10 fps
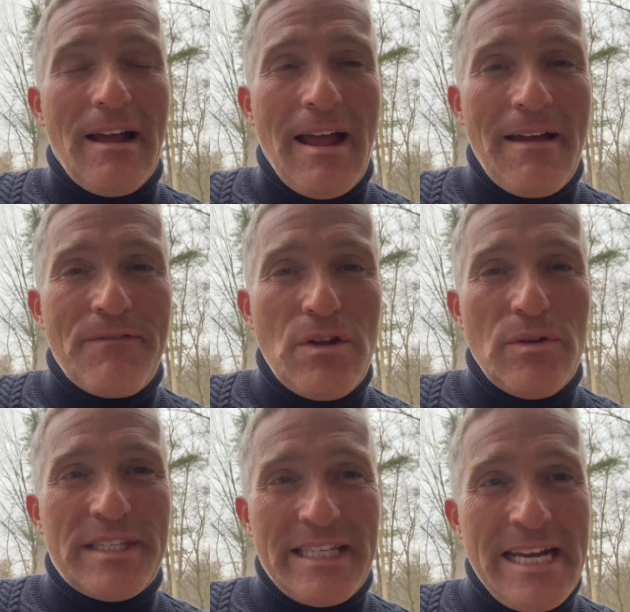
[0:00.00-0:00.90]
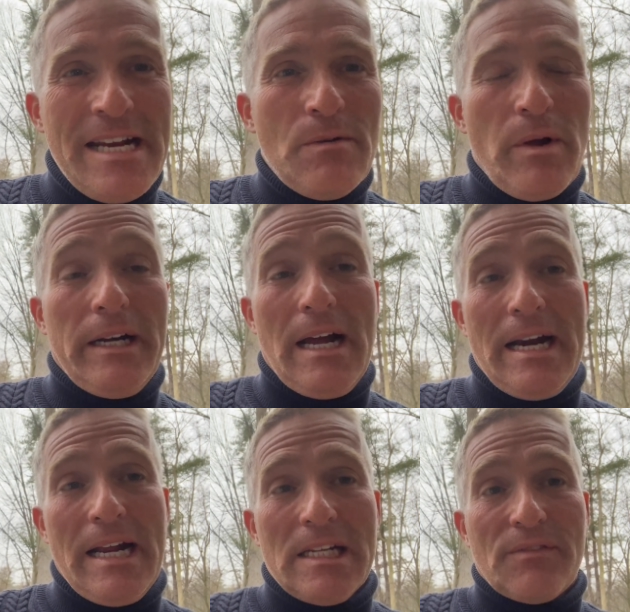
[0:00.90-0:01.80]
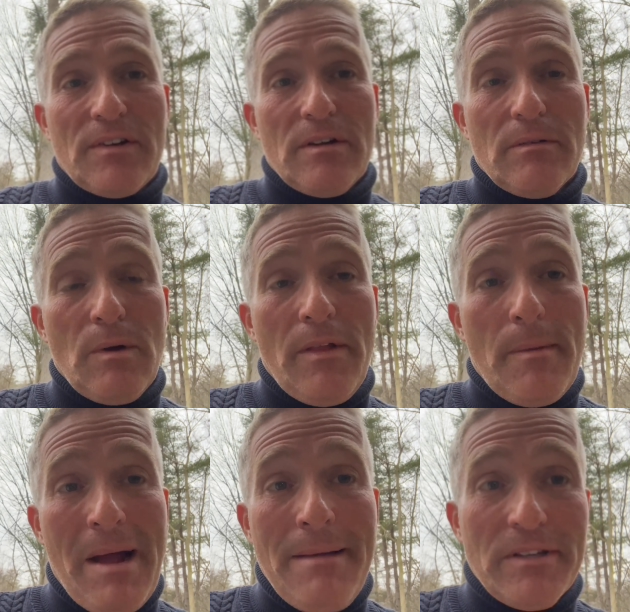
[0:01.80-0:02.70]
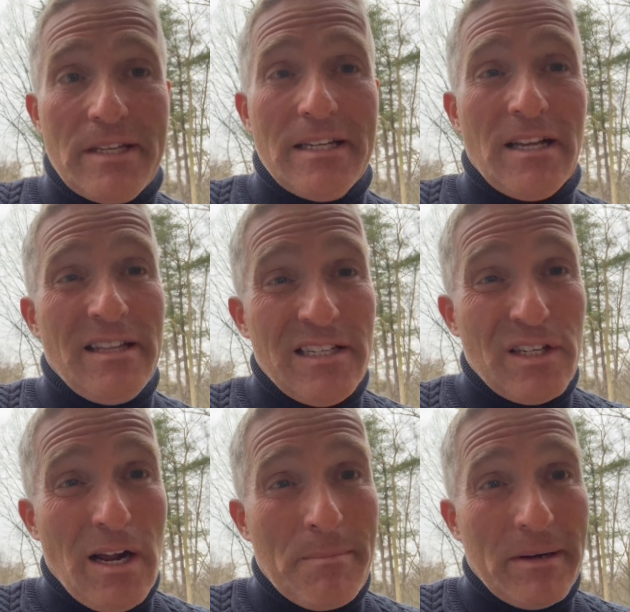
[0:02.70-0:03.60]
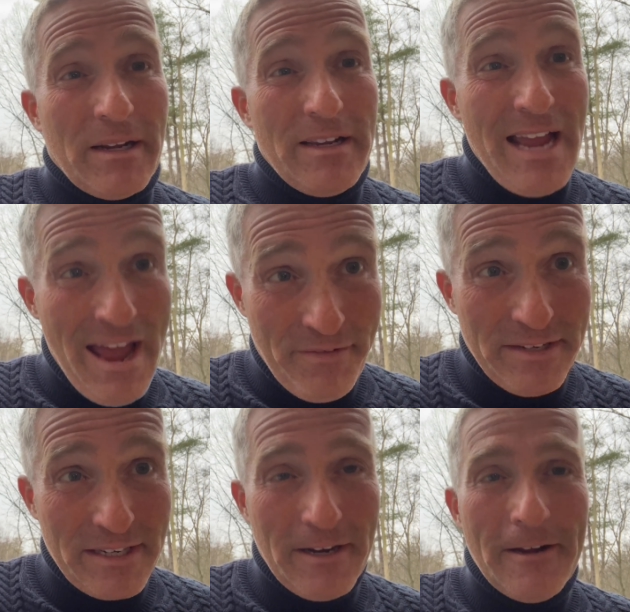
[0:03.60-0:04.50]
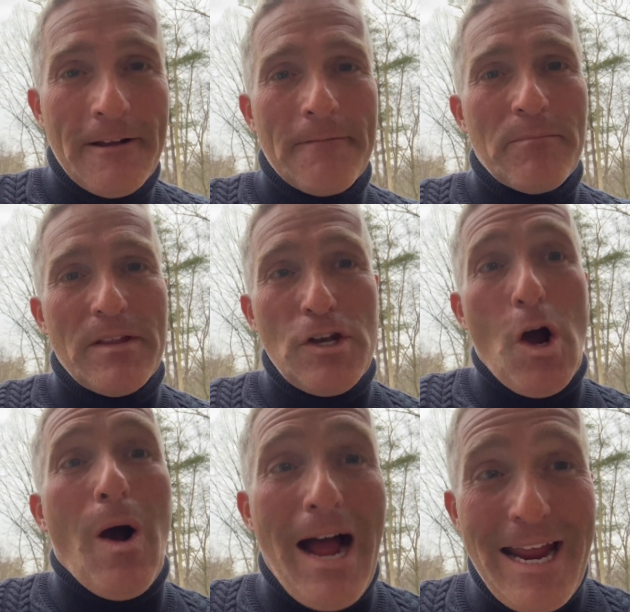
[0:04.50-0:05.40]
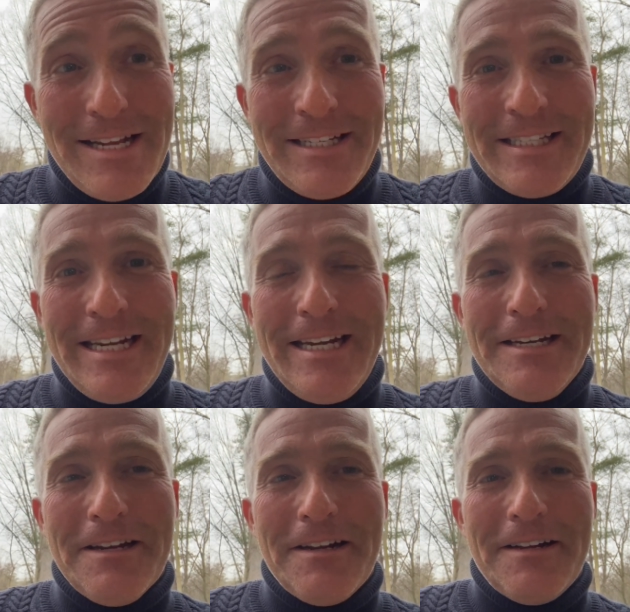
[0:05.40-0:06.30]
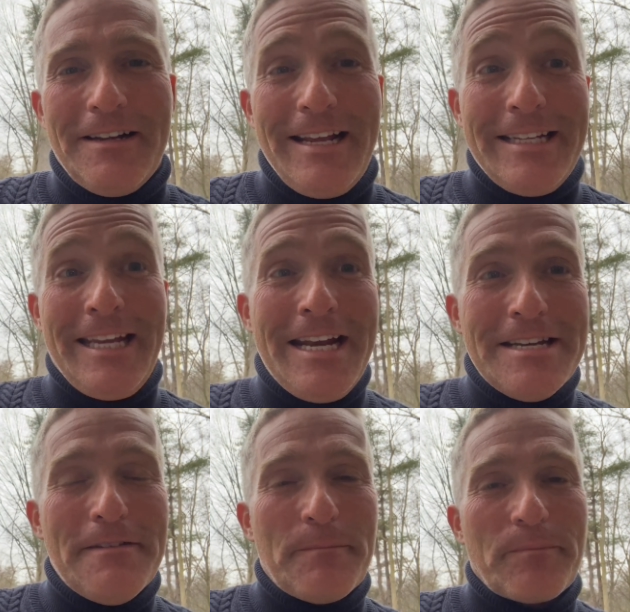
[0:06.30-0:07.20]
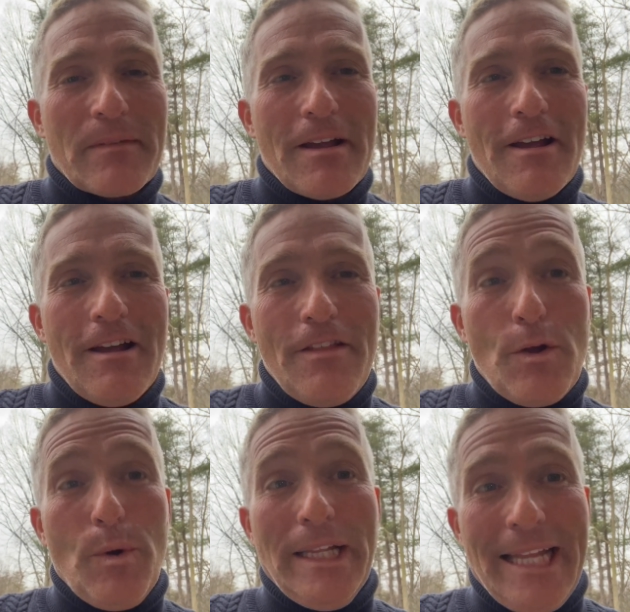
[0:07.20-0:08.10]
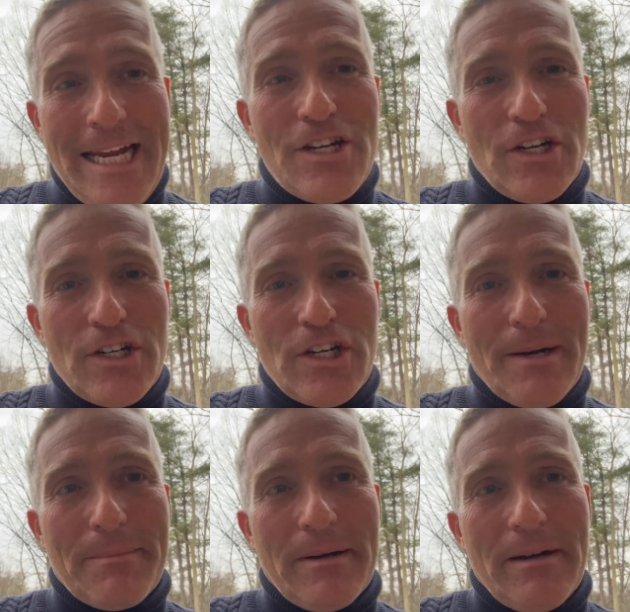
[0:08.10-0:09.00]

Have you seen what God has for you? Well, the Bible says on this topic, you haven't. No eye has seen, it's hidden, the relationship.